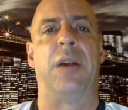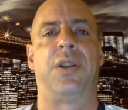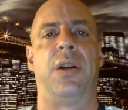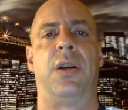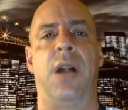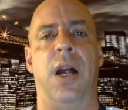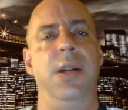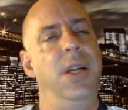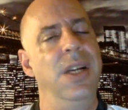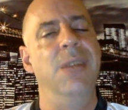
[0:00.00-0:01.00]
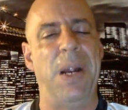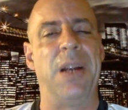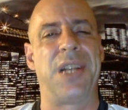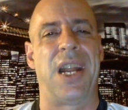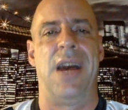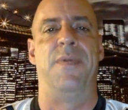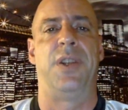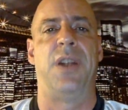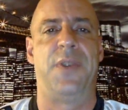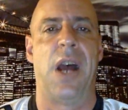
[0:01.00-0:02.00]
are going to have a
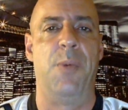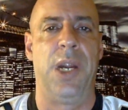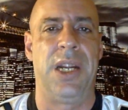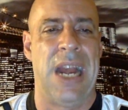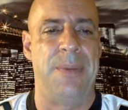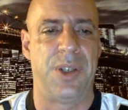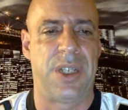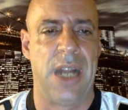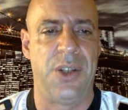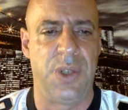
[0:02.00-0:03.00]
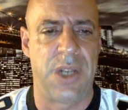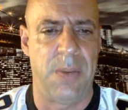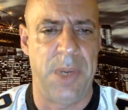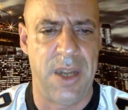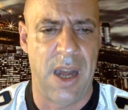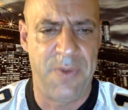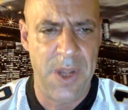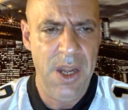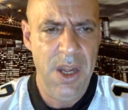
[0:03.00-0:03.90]
tough time winning games. Their schedule is going to be tough.